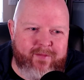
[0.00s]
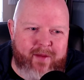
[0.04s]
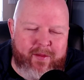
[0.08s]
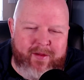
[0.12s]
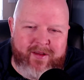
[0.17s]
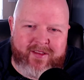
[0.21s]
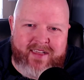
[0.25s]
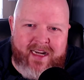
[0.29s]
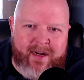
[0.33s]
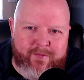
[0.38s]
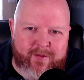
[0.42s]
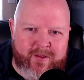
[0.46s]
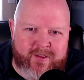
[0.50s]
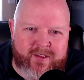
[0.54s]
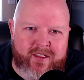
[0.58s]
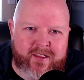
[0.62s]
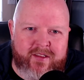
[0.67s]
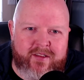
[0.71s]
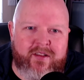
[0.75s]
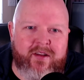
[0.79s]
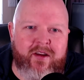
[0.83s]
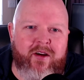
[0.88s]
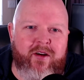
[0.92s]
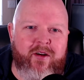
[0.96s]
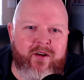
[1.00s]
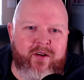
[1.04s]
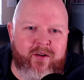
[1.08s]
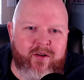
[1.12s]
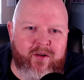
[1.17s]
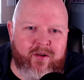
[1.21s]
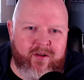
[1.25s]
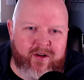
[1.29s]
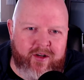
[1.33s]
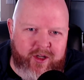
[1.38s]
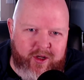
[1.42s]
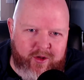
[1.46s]
maybe San Francisco
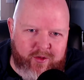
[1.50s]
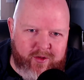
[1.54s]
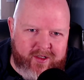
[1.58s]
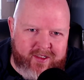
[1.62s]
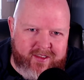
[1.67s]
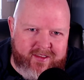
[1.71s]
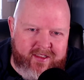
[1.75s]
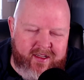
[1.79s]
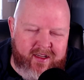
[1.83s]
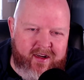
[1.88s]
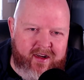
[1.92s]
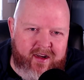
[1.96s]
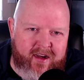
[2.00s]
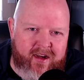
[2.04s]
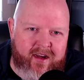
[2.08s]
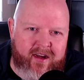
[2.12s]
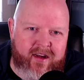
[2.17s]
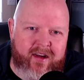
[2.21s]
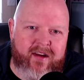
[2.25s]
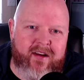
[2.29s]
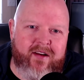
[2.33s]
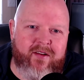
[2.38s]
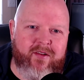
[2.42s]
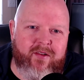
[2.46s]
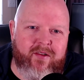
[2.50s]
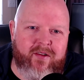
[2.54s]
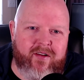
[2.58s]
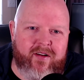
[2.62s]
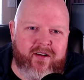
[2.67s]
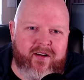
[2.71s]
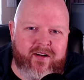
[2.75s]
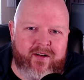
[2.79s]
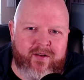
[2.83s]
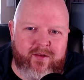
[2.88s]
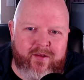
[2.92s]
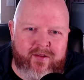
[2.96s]
or New York City
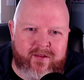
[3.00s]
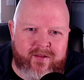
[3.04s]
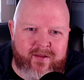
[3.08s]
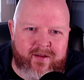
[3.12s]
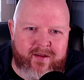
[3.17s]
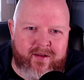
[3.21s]
or